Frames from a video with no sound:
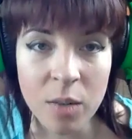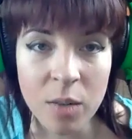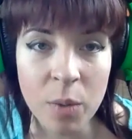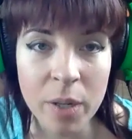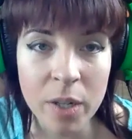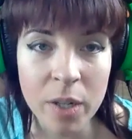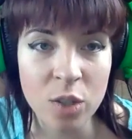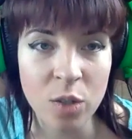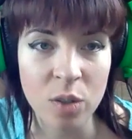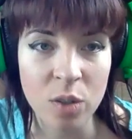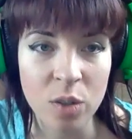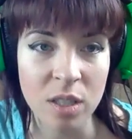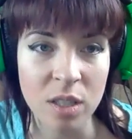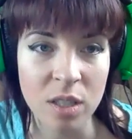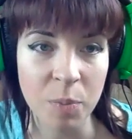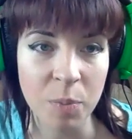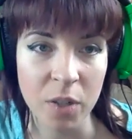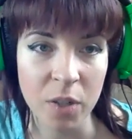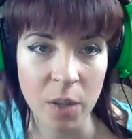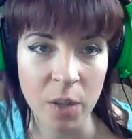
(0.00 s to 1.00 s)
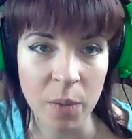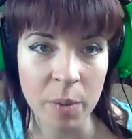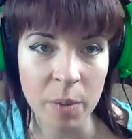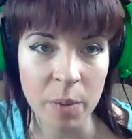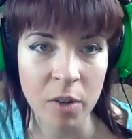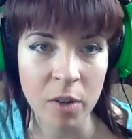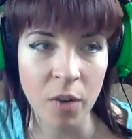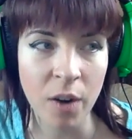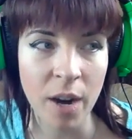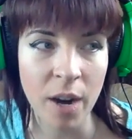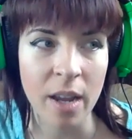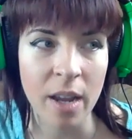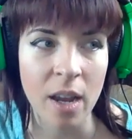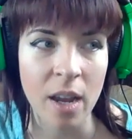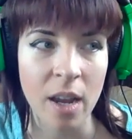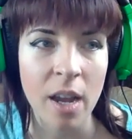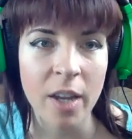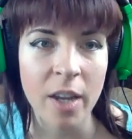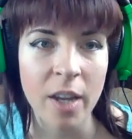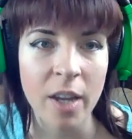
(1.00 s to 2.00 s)
Winter Solstice birthday would be great.
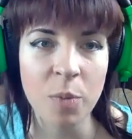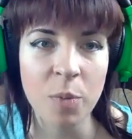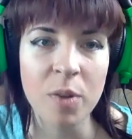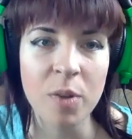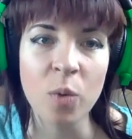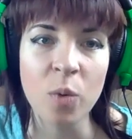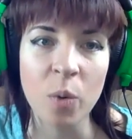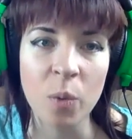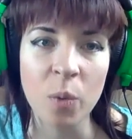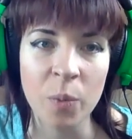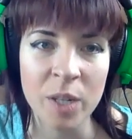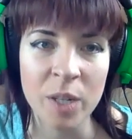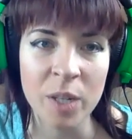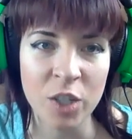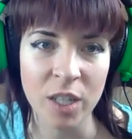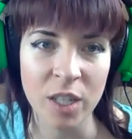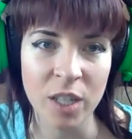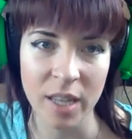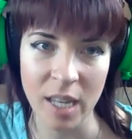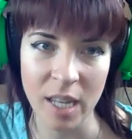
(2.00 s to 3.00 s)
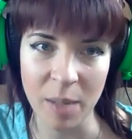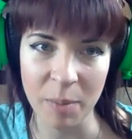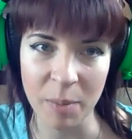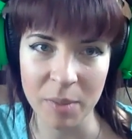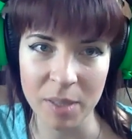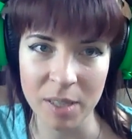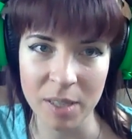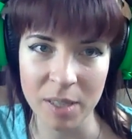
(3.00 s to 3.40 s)
It could be Norwegian themed.